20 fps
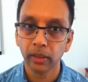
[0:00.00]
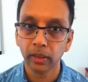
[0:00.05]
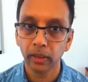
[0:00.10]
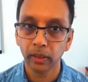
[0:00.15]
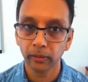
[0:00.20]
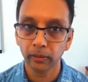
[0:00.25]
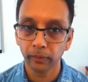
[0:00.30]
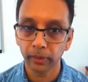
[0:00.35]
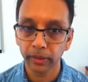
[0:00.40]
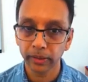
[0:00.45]

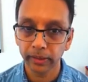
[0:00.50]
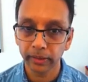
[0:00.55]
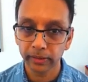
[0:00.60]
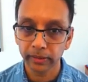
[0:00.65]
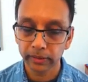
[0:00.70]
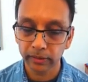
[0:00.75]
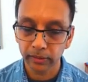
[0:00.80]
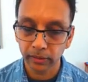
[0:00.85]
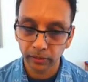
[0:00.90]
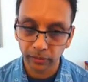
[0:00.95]
on what
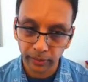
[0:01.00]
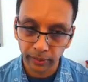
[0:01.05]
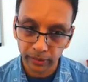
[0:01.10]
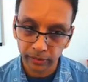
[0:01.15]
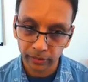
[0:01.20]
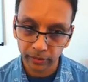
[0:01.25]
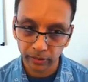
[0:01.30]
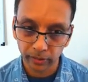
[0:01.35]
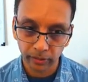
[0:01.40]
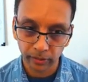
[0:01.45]
is the
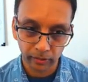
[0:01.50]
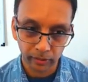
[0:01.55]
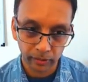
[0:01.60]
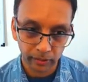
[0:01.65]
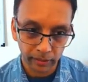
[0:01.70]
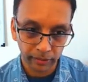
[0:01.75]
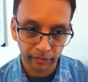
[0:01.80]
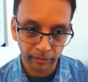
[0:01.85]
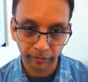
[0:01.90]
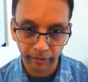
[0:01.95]
return
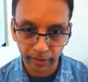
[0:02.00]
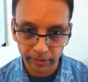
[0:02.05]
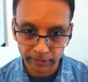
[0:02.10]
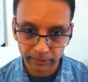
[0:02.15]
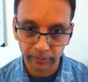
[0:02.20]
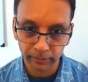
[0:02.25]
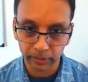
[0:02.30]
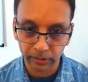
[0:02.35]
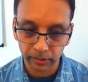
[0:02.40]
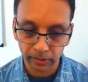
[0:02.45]
on
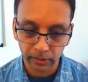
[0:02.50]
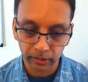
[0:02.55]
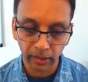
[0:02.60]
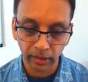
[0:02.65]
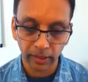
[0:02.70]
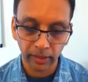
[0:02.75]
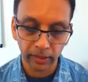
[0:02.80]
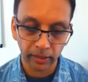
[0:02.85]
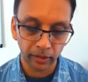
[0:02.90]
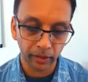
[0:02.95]
investment,
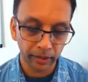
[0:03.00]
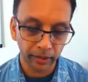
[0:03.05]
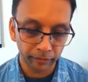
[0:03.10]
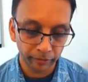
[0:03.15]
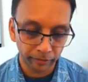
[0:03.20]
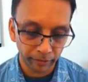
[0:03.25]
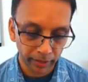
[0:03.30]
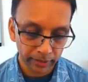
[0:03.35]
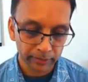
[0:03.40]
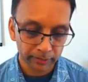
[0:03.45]
and the
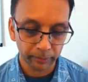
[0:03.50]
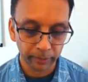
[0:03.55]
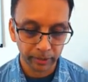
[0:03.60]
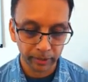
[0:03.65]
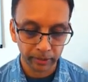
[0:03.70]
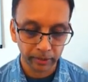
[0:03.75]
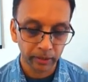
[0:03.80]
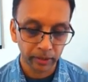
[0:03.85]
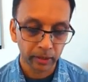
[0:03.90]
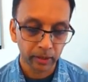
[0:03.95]

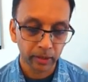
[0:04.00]
investment,